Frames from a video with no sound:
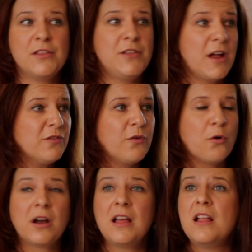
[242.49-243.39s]

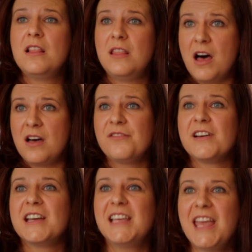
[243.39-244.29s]
Therefore, love
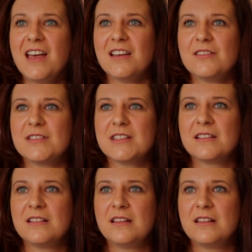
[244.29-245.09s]
gives.